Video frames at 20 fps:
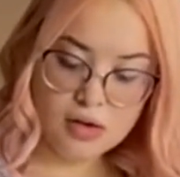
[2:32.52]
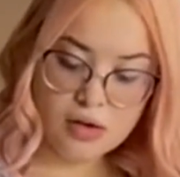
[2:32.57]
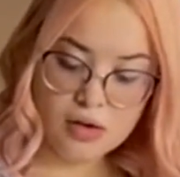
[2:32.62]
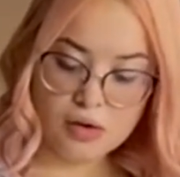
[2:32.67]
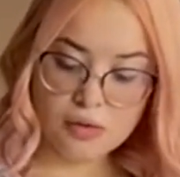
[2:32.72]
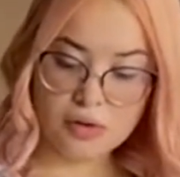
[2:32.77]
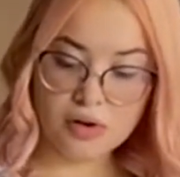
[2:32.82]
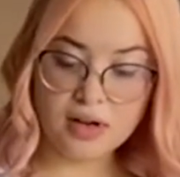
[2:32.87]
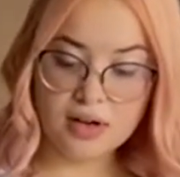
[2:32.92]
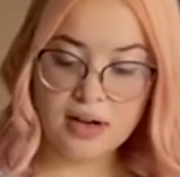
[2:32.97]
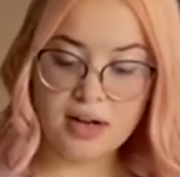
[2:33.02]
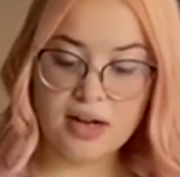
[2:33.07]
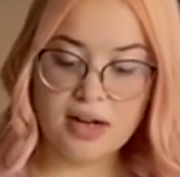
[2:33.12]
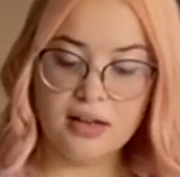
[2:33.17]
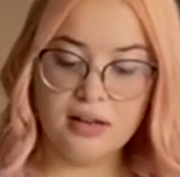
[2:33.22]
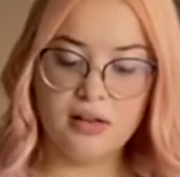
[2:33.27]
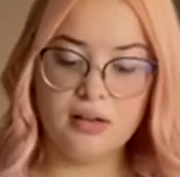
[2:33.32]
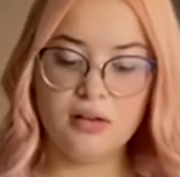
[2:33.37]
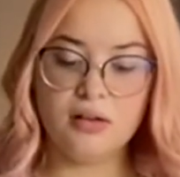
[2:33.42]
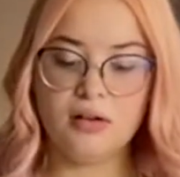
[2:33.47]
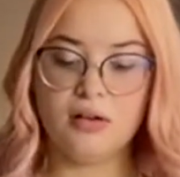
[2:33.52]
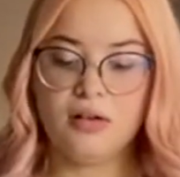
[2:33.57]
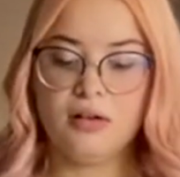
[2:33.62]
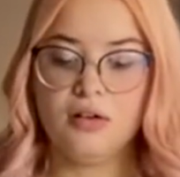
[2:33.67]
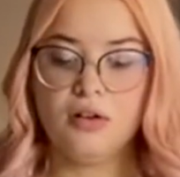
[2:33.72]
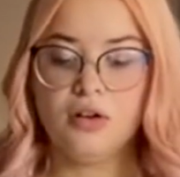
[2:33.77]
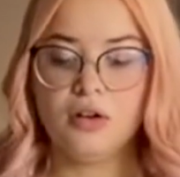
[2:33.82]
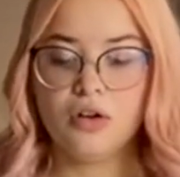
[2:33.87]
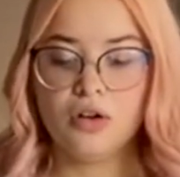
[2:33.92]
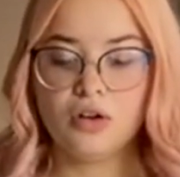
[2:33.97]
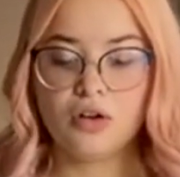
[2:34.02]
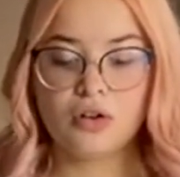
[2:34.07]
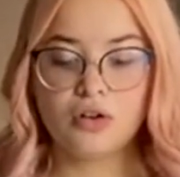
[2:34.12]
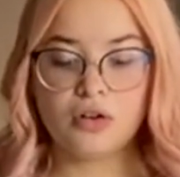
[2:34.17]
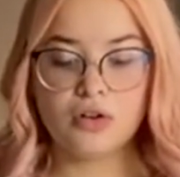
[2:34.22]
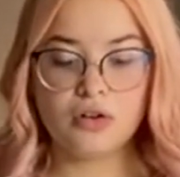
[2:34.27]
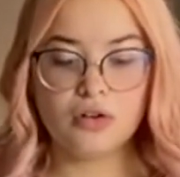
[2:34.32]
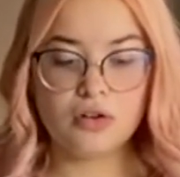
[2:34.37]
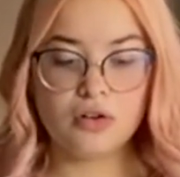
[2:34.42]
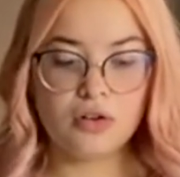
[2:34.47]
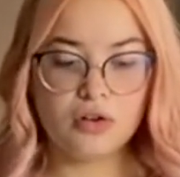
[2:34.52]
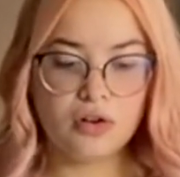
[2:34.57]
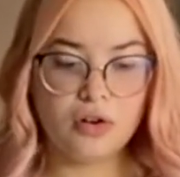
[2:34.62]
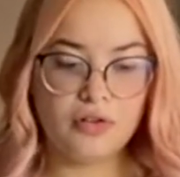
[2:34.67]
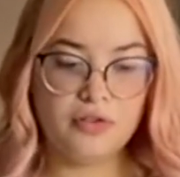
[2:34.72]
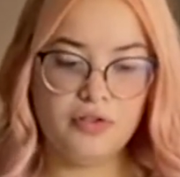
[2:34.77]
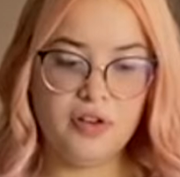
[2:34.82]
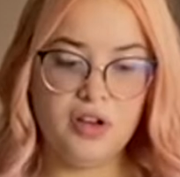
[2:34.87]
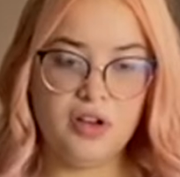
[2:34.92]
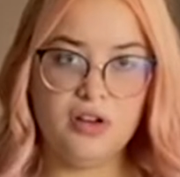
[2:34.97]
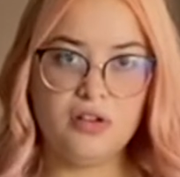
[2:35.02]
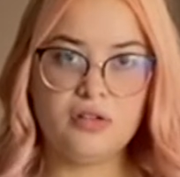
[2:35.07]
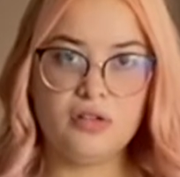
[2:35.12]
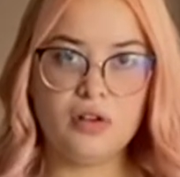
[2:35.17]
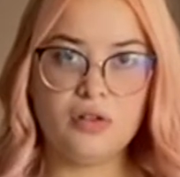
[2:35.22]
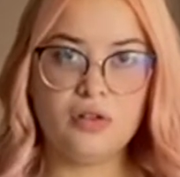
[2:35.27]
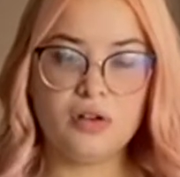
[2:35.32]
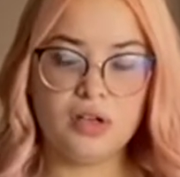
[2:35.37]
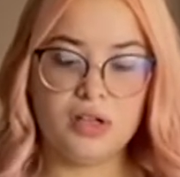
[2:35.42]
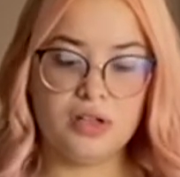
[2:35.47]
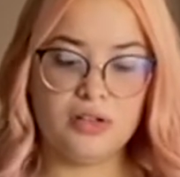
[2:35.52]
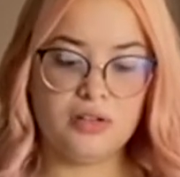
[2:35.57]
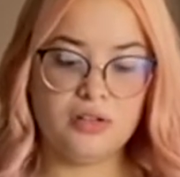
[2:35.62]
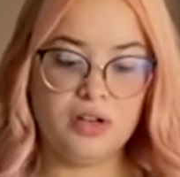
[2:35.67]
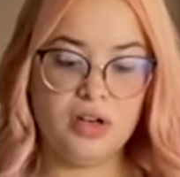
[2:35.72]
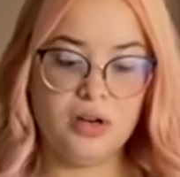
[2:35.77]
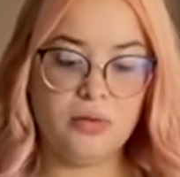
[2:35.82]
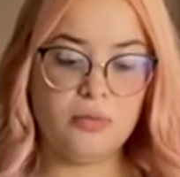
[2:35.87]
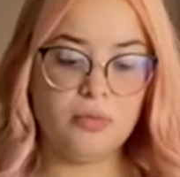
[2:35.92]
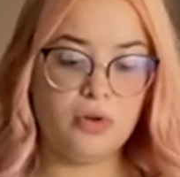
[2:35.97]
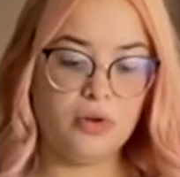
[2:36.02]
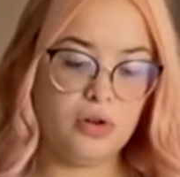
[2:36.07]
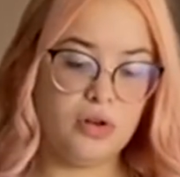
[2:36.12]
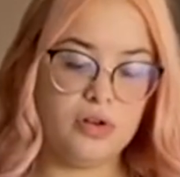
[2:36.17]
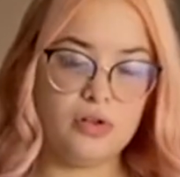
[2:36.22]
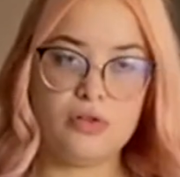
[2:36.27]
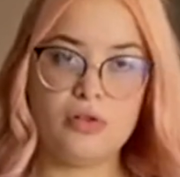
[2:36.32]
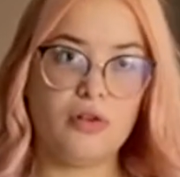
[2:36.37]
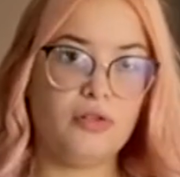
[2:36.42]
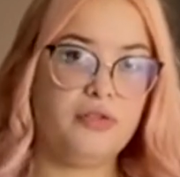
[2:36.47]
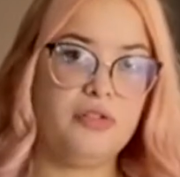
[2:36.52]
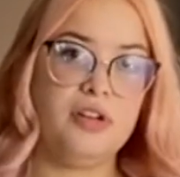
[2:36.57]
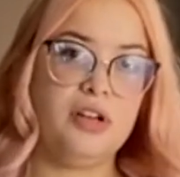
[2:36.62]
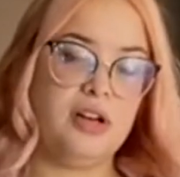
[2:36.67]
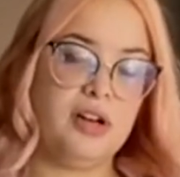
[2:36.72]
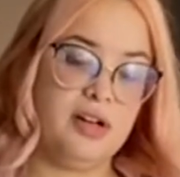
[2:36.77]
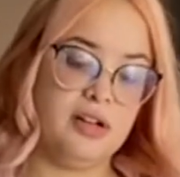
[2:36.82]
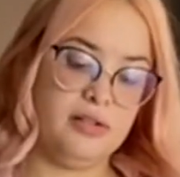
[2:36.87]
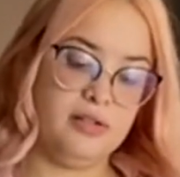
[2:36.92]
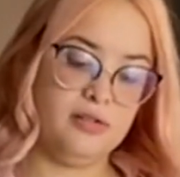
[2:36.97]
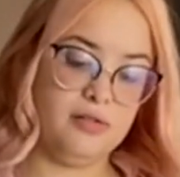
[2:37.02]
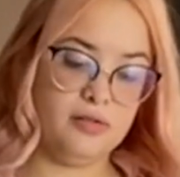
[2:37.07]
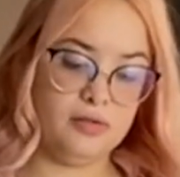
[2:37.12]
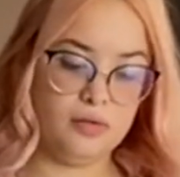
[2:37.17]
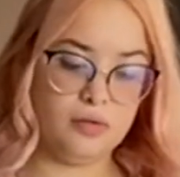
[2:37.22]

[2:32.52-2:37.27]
we're gonna add the coffee coconut cream or coffee and